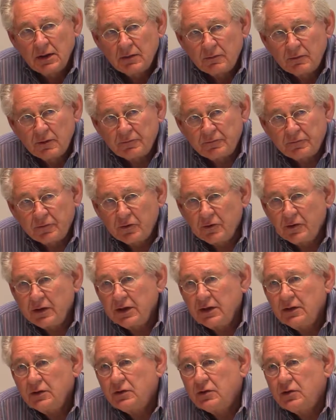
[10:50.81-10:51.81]

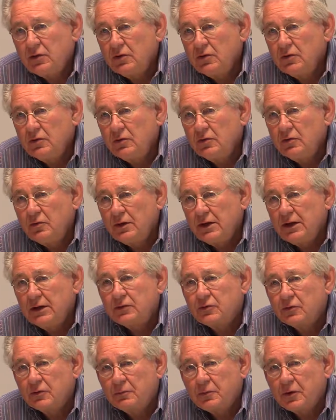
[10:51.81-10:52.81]
referring to
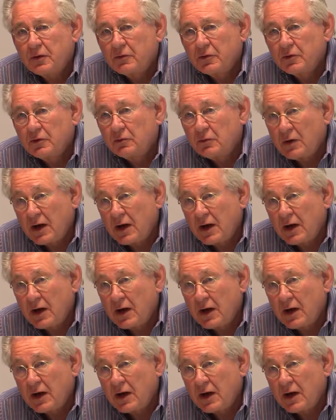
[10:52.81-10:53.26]
inter-imperial